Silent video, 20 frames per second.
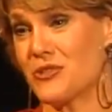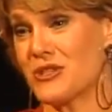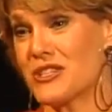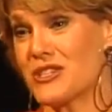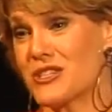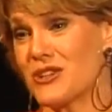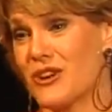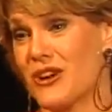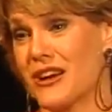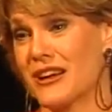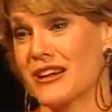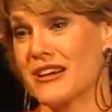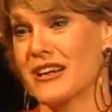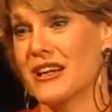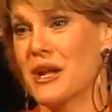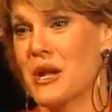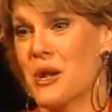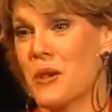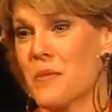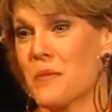song,
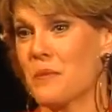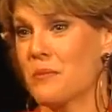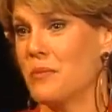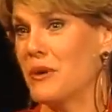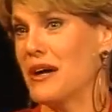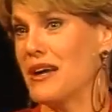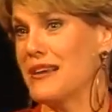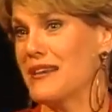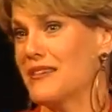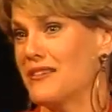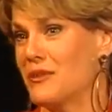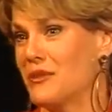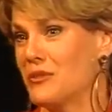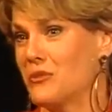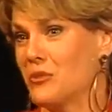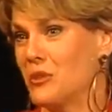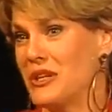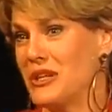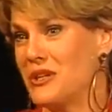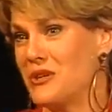but
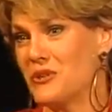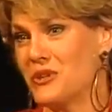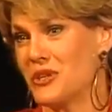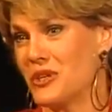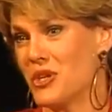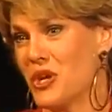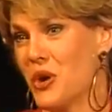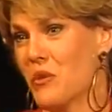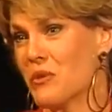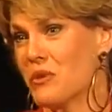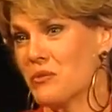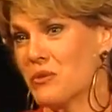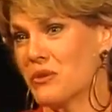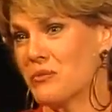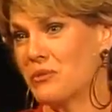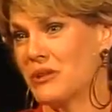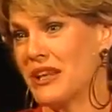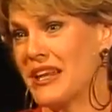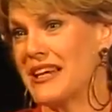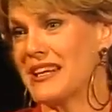we knew that no one
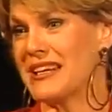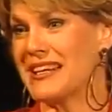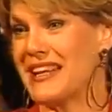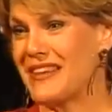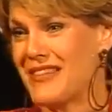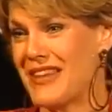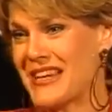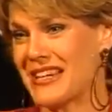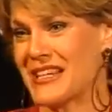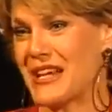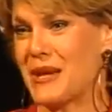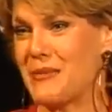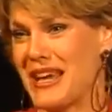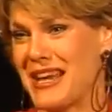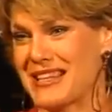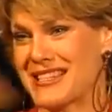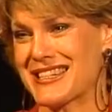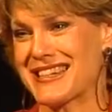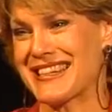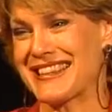would play it. Again, that
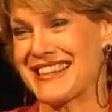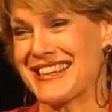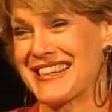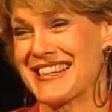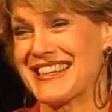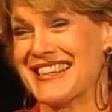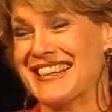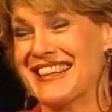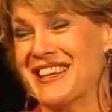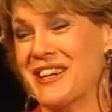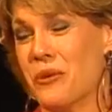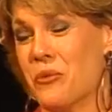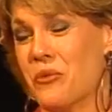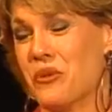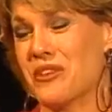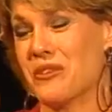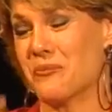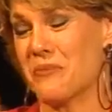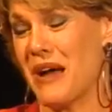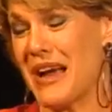typecasting thing
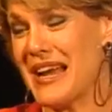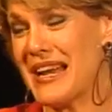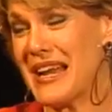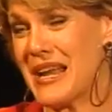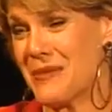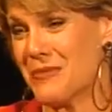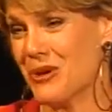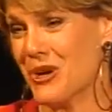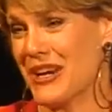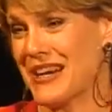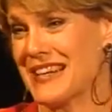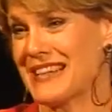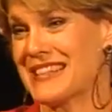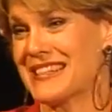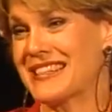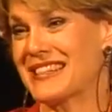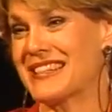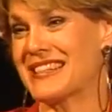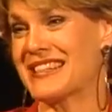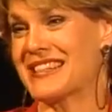with my name on it,
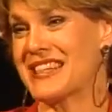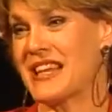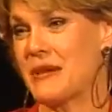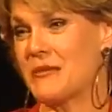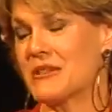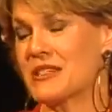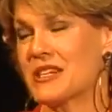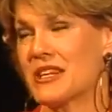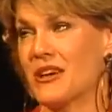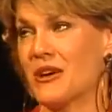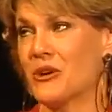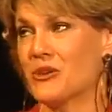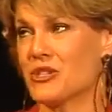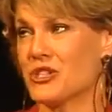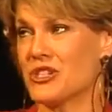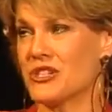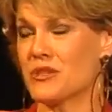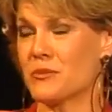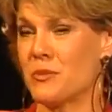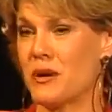because they would say, oh,
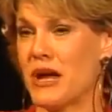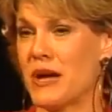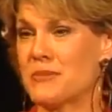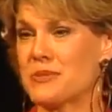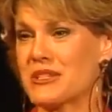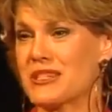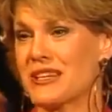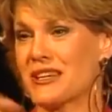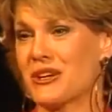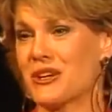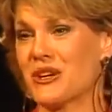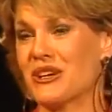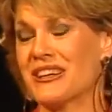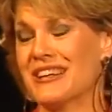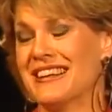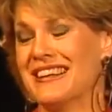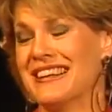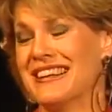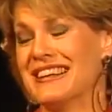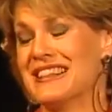she's a pop singer.
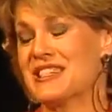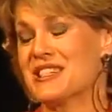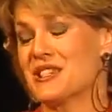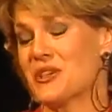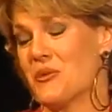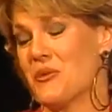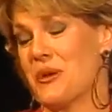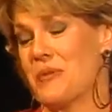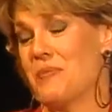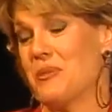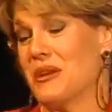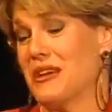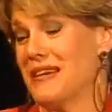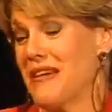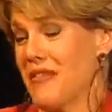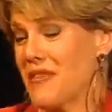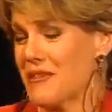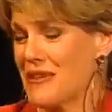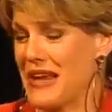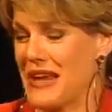So we put
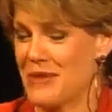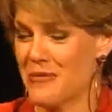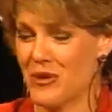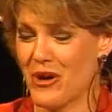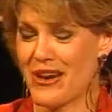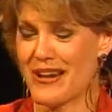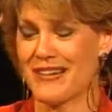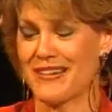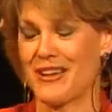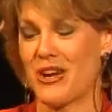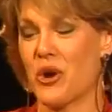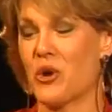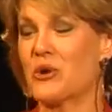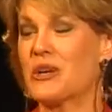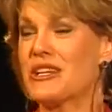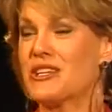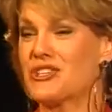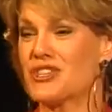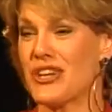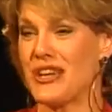another name on it,
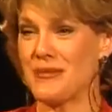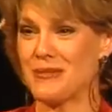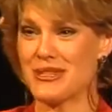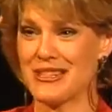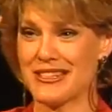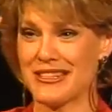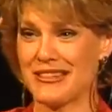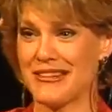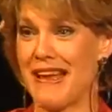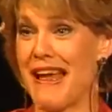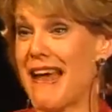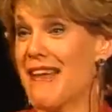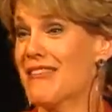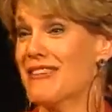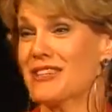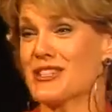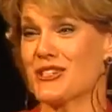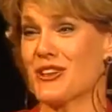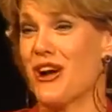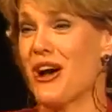Cody Jameson, and
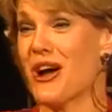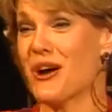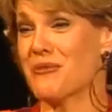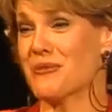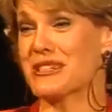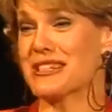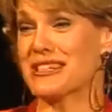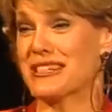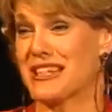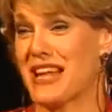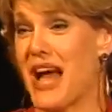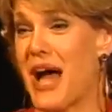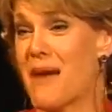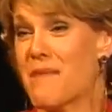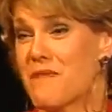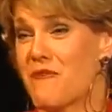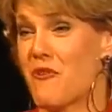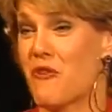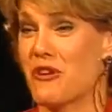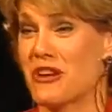the song was a
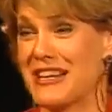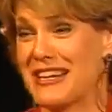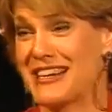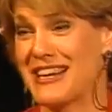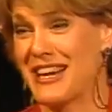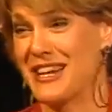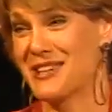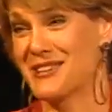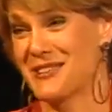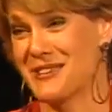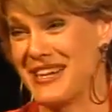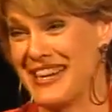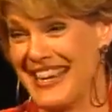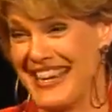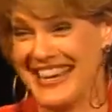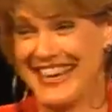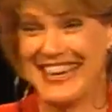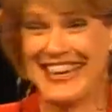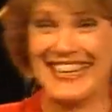top 40 country hit.